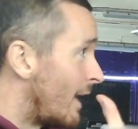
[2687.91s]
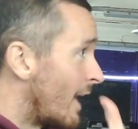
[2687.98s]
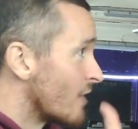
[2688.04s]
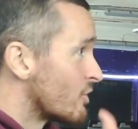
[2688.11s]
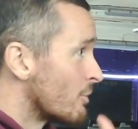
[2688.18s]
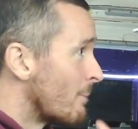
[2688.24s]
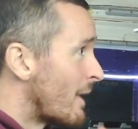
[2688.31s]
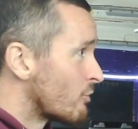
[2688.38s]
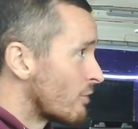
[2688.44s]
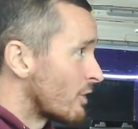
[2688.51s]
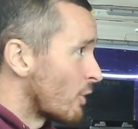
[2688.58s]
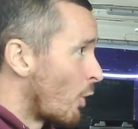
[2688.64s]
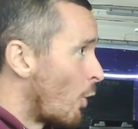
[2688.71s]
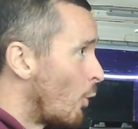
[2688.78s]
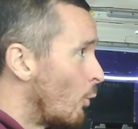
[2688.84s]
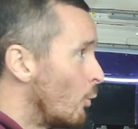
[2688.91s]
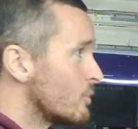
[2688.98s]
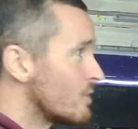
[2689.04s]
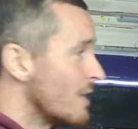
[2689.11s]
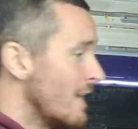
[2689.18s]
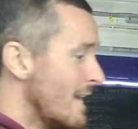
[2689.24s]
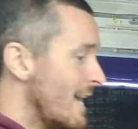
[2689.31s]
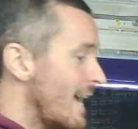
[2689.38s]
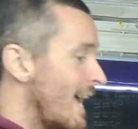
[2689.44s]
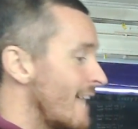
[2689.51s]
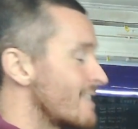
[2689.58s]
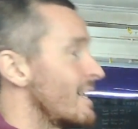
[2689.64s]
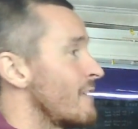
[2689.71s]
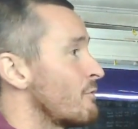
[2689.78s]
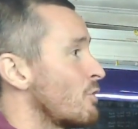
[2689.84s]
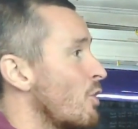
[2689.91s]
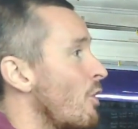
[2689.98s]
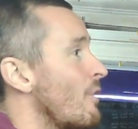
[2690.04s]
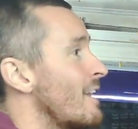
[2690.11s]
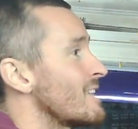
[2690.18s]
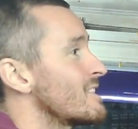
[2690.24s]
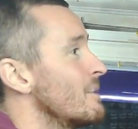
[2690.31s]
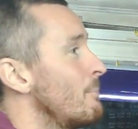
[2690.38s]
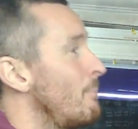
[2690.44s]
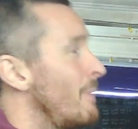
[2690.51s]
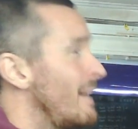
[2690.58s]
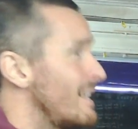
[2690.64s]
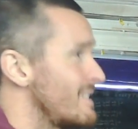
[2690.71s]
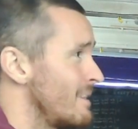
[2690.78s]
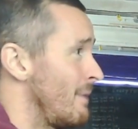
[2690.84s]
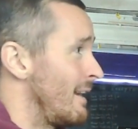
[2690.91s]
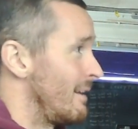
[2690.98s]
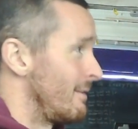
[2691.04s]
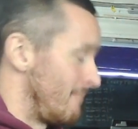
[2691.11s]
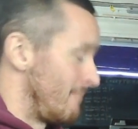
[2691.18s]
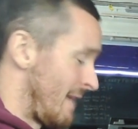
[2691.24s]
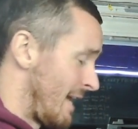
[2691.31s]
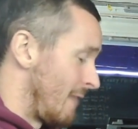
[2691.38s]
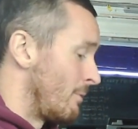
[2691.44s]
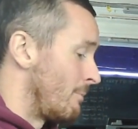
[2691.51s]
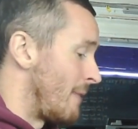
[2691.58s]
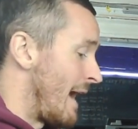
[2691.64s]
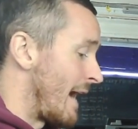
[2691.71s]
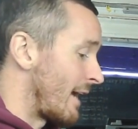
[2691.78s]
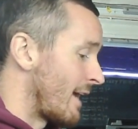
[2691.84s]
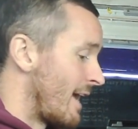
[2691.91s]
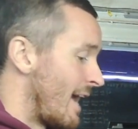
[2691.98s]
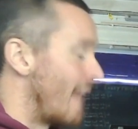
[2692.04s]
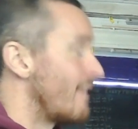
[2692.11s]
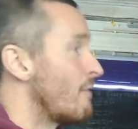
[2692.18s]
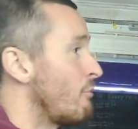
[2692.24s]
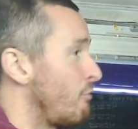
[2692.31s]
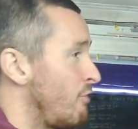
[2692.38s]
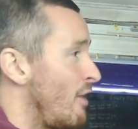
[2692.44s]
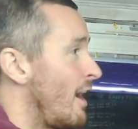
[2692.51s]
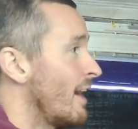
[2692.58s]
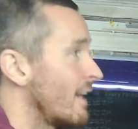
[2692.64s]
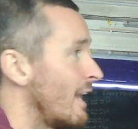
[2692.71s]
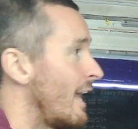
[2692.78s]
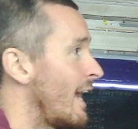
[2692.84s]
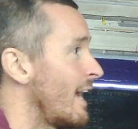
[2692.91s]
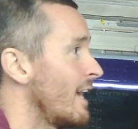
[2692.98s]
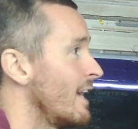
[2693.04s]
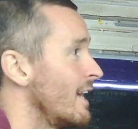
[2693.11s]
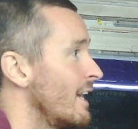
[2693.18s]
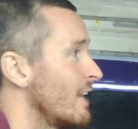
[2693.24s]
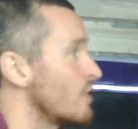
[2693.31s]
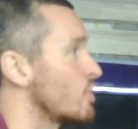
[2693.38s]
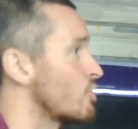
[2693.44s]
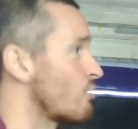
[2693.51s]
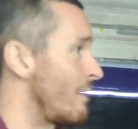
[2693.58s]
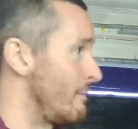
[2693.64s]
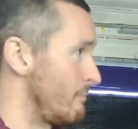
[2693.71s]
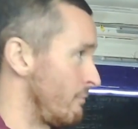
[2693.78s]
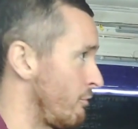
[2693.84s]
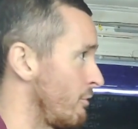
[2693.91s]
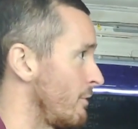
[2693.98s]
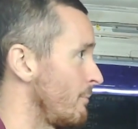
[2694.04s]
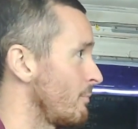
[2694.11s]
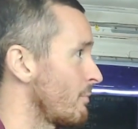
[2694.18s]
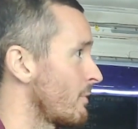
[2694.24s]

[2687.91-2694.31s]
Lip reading: isometric holds until I've got that stability element back. And then finally is strength.